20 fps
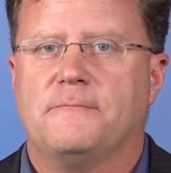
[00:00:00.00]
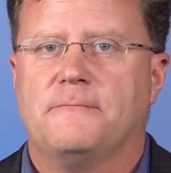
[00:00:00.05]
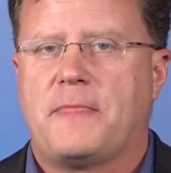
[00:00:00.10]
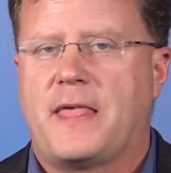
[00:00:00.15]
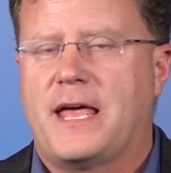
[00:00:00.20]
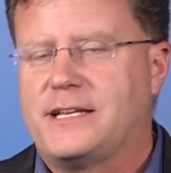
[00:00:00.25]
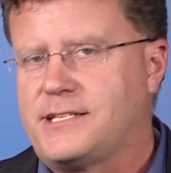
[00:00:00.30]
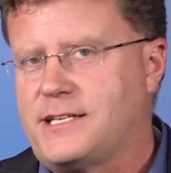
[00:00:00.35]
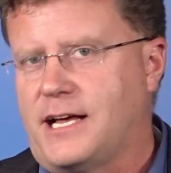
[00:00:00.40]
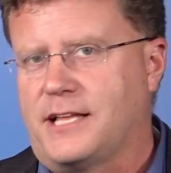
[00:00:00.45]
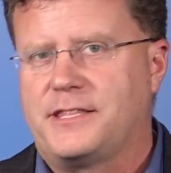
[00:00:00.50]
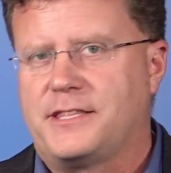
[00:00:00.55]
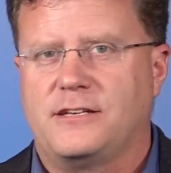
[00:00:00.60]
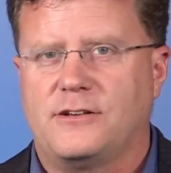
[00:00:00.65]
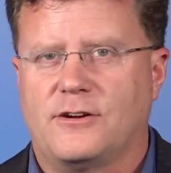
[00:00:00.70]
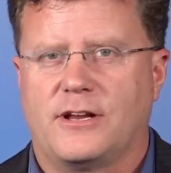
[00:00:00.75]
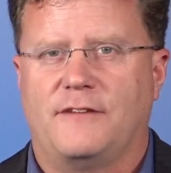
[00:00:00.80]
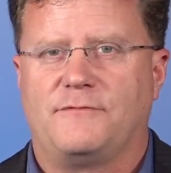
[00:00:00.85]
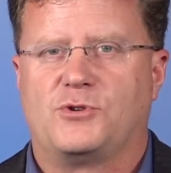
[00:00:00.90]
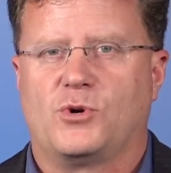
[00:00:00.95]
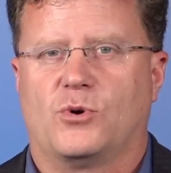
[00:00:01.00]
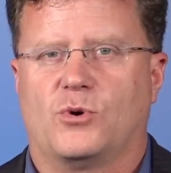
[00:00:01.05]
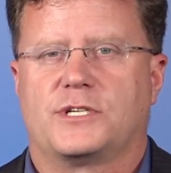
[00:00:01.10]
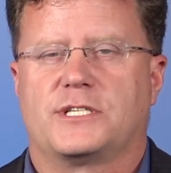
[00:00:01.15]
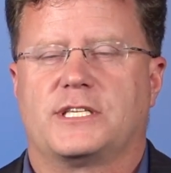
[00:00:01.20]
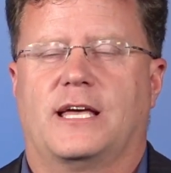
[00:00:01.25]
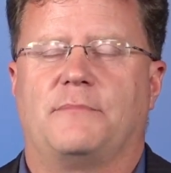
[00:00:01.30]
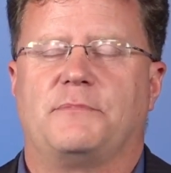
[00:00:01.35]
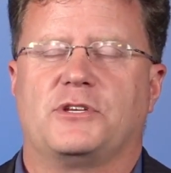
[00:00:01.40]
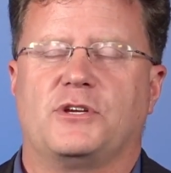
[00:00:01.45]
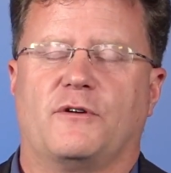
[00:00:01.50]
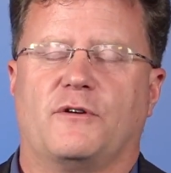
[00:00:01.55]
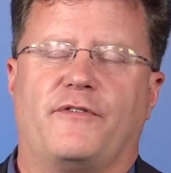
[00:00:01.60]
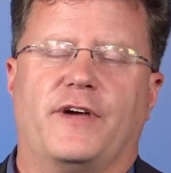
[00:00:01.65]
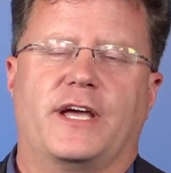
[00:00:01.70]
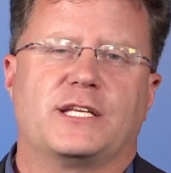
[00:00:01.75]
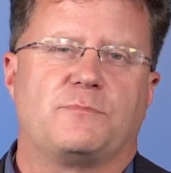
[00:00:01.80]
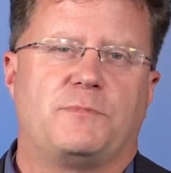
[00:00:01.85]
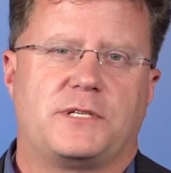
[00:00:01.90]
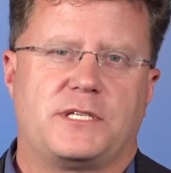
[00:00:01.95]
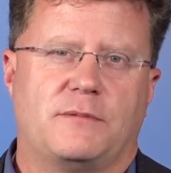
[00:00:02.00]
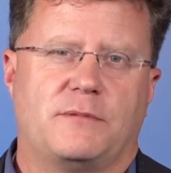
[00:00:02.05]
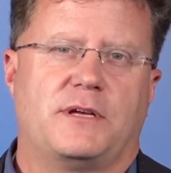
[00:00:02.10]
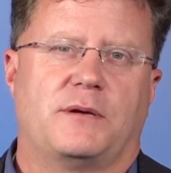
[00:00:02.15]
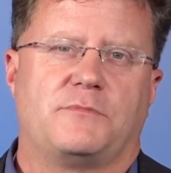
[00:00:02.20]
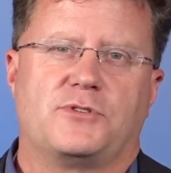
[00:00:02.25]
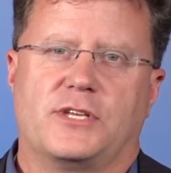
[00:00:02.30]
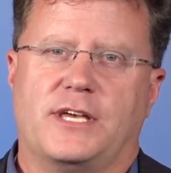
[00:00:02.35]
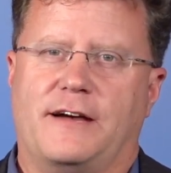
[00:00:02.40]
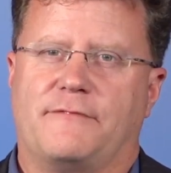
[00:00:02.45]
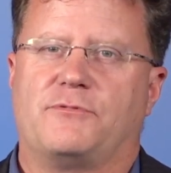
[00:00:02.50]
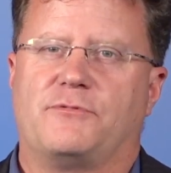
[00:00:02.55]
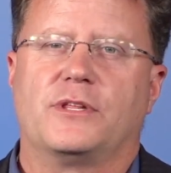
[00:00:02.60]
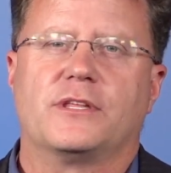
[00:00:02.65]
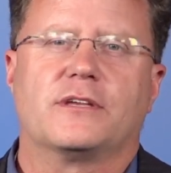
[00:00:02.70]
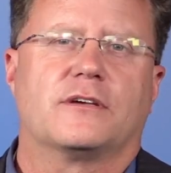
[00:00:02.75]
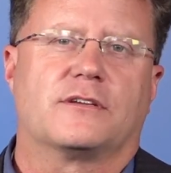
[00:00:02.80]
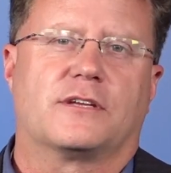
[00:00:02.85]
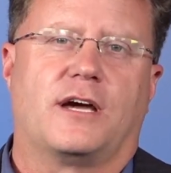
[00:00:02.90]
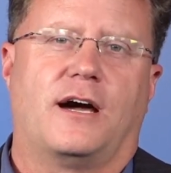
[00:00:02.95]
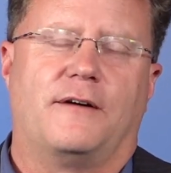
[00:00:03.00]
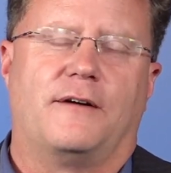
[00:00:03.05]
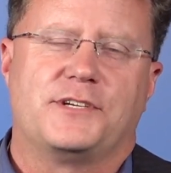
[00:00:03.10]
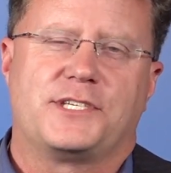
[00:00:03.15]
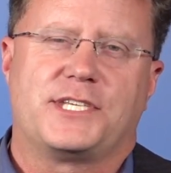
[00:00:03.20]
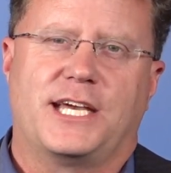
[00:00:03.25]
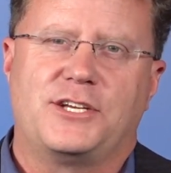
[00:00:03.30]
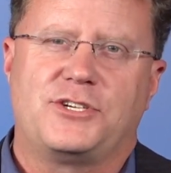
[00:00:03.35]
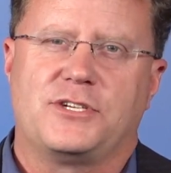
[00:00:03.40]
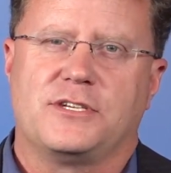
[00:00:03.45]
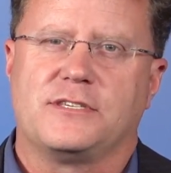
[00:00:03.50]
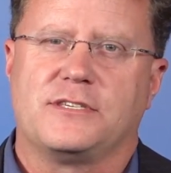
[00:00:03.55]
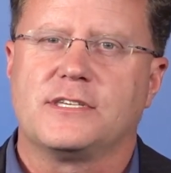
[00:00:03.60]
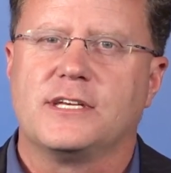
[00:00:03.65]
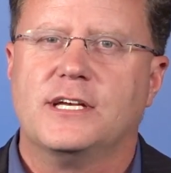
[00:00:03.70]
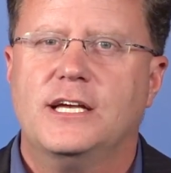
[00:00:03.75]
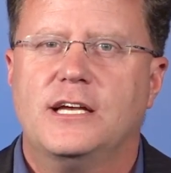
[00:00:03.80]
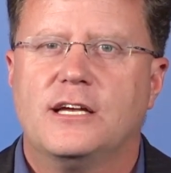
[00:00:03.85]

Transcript: And that's not that you don't have doors slammed in your face, but sometimes you'll have really good conversations.